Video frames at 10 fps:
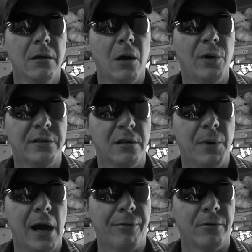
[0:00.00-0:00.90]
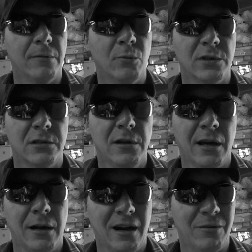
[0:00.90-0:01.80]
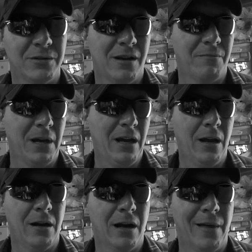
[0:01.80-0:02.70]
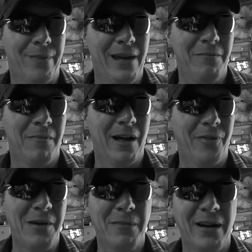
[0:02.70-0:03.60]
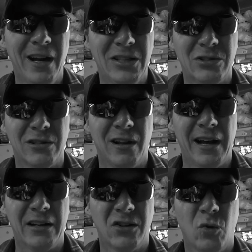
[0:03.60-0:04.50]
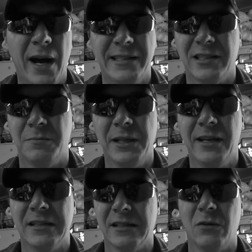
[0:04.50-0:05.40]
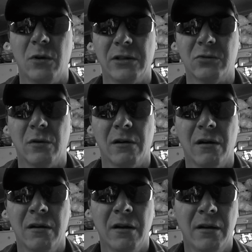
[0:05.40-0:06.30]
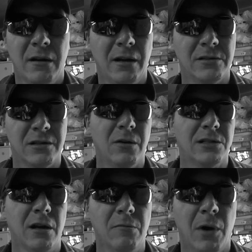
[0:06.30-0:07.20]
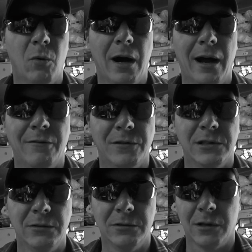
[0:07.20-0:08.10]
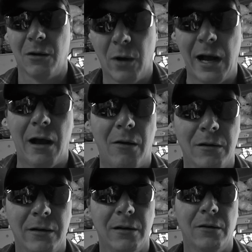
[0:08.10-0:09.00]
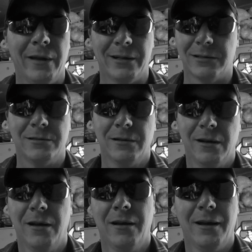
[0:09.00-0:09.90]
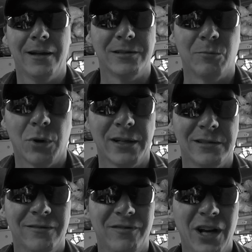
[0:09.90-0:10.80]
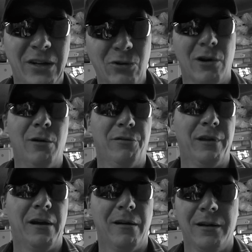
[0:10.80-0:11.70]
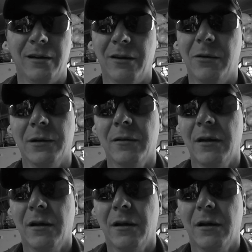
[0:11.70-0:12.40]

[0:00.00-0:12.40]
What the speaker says: I went to the bathroom and was looking, and I was like, man, I think my nuts are like twice as big as they once were. And so I showed my wife, and she was like, wow, that's impressive nut growth there, and